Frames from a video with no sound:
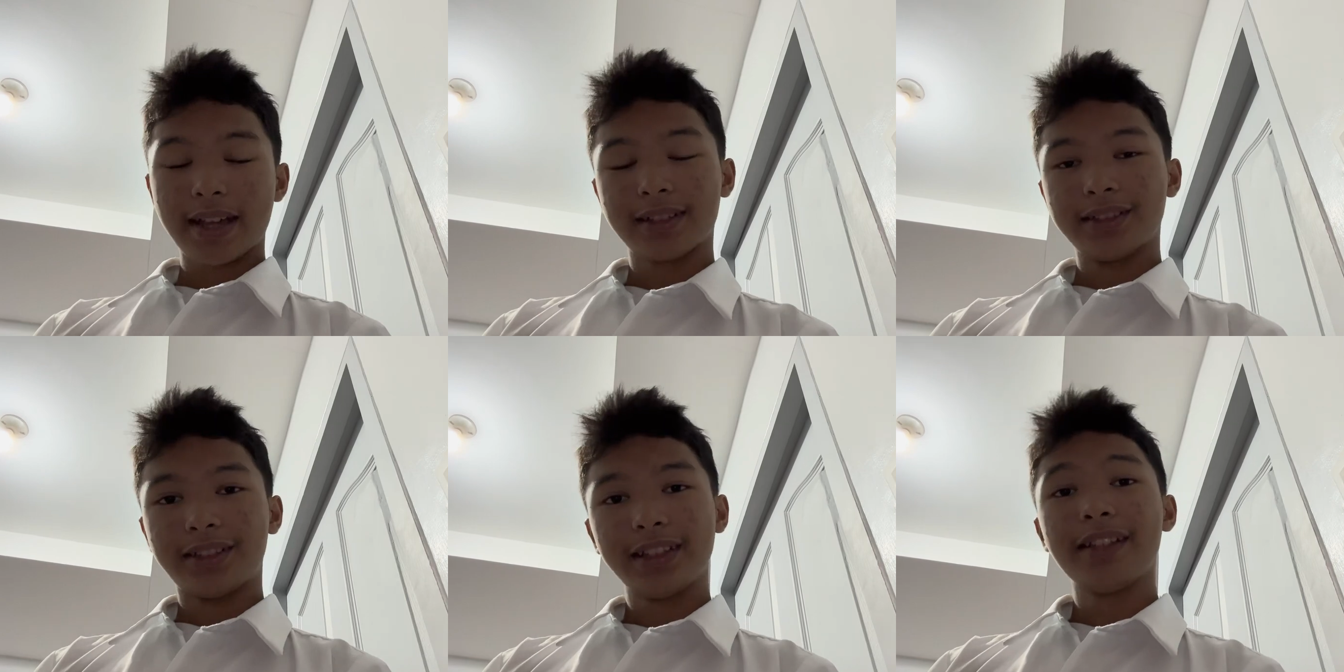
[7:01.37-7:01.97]

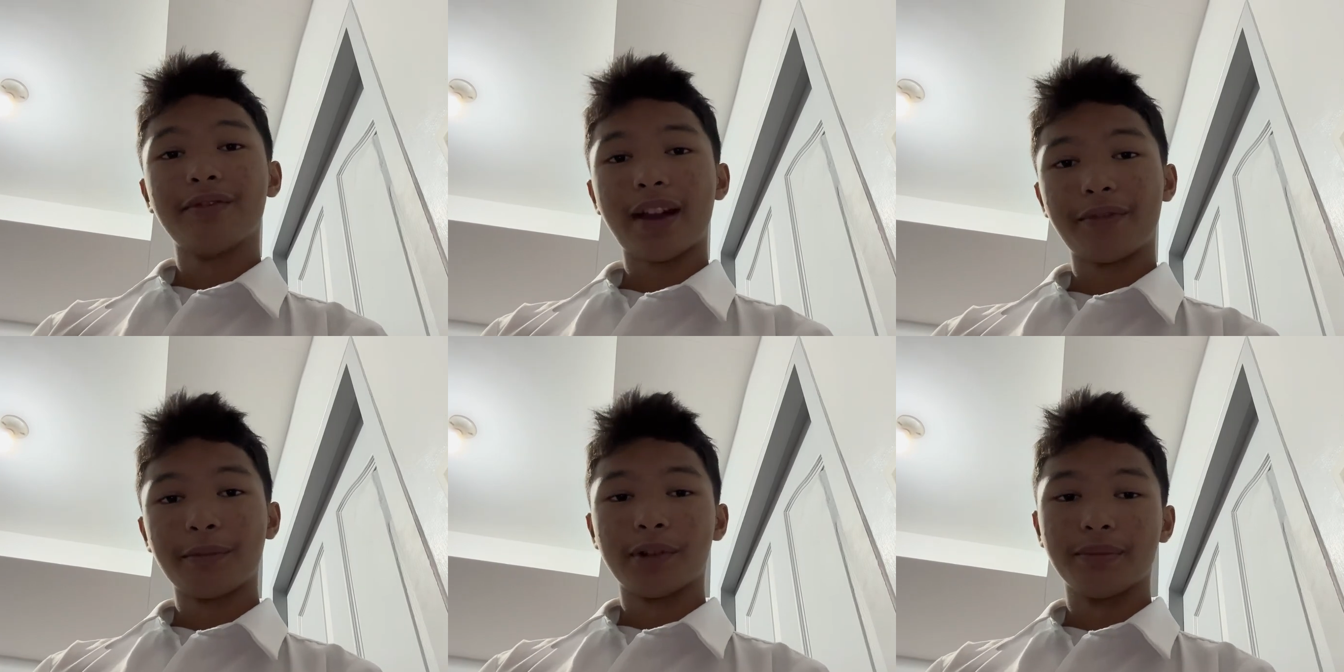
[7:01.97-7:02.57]
could relive
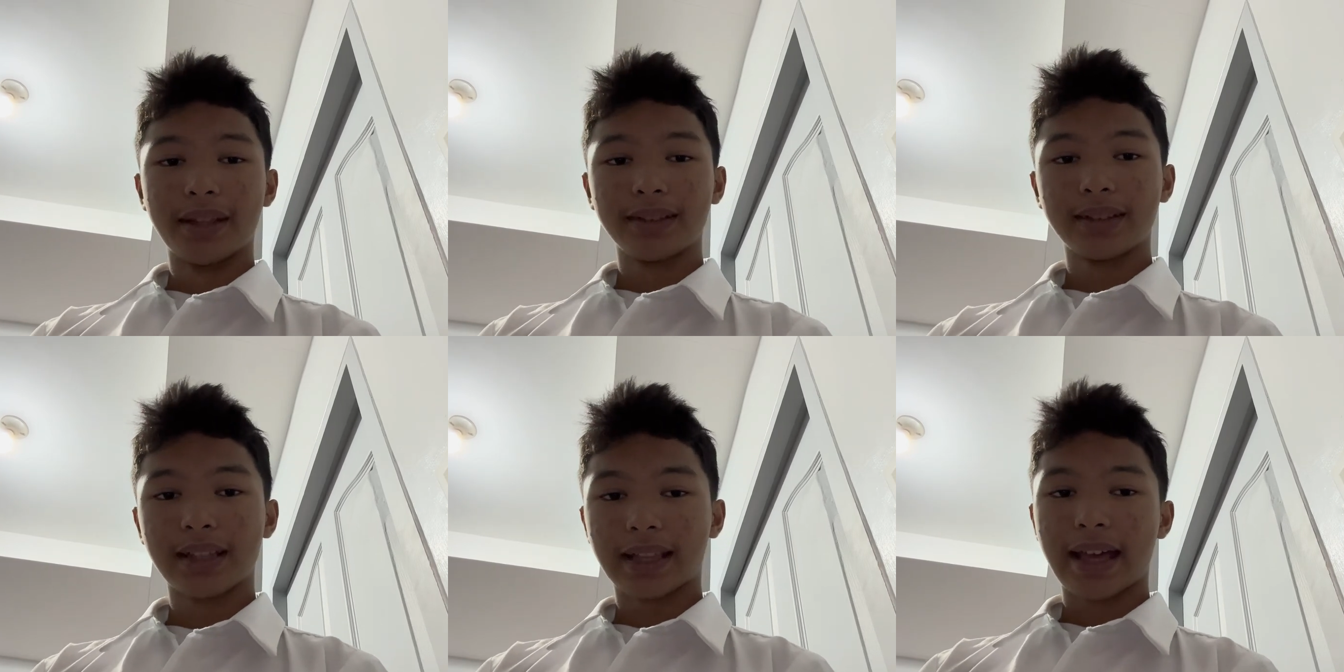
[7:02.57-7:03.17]
every
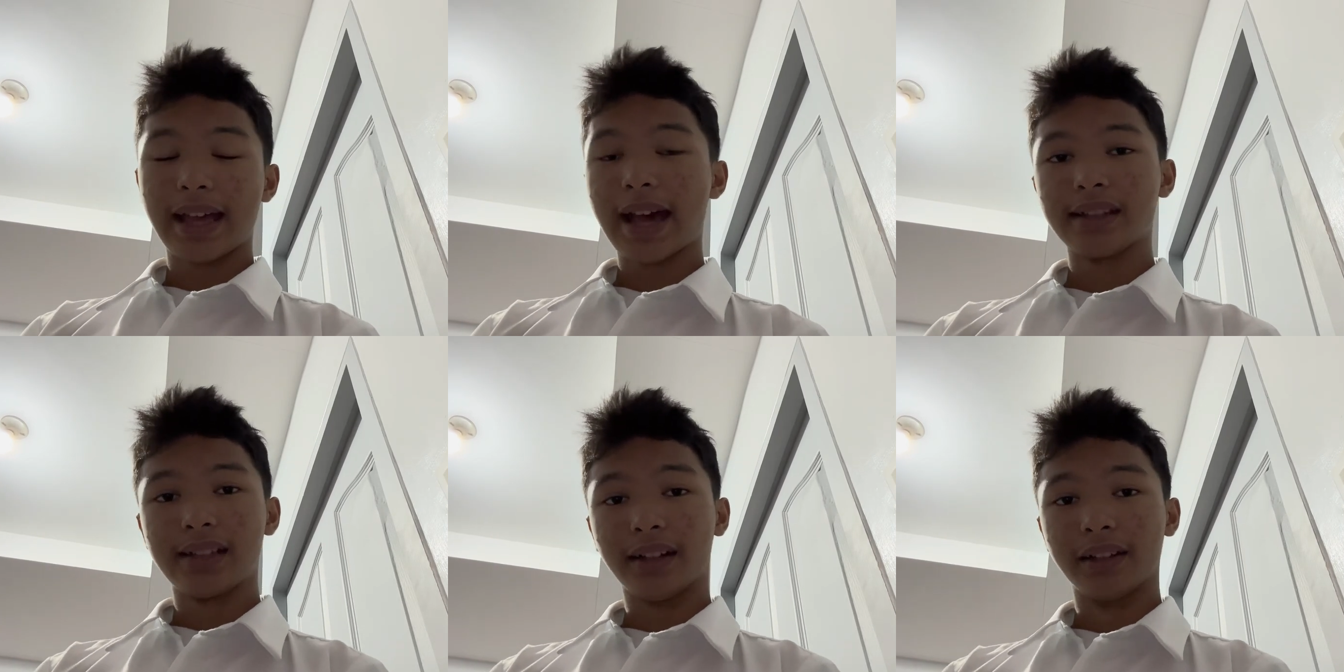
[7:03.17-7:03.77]
moment that I
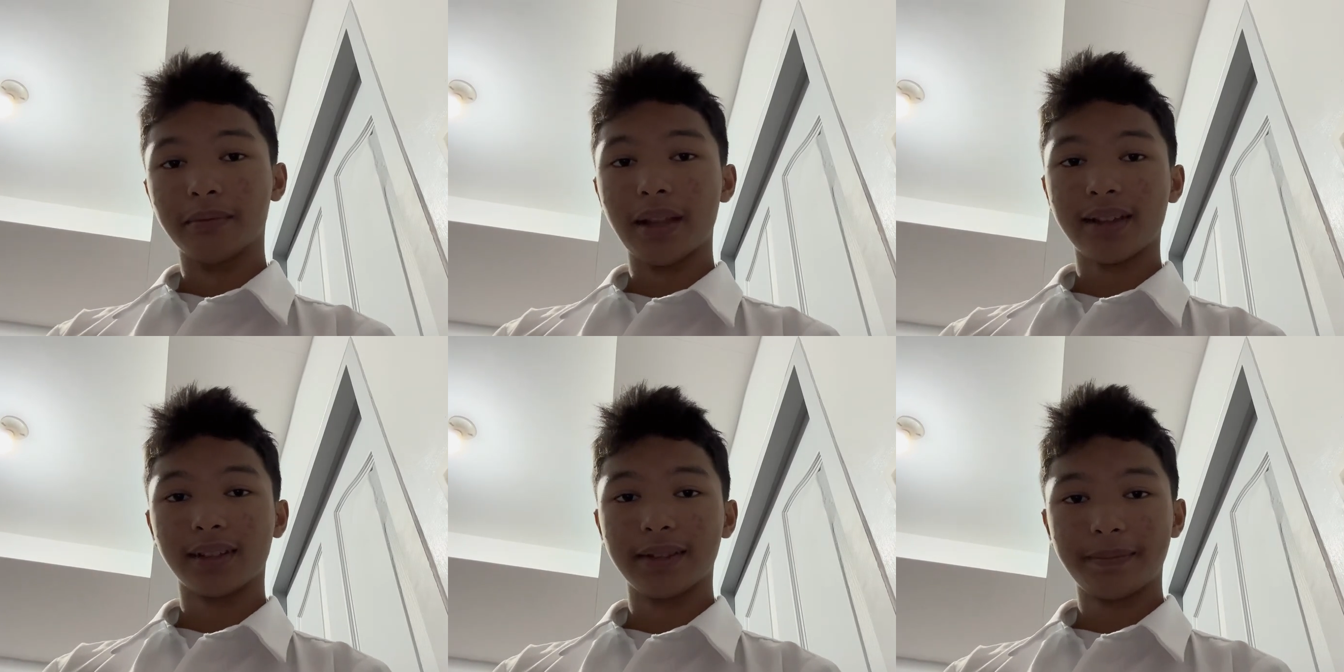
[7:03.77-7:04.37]
had here in Blessed.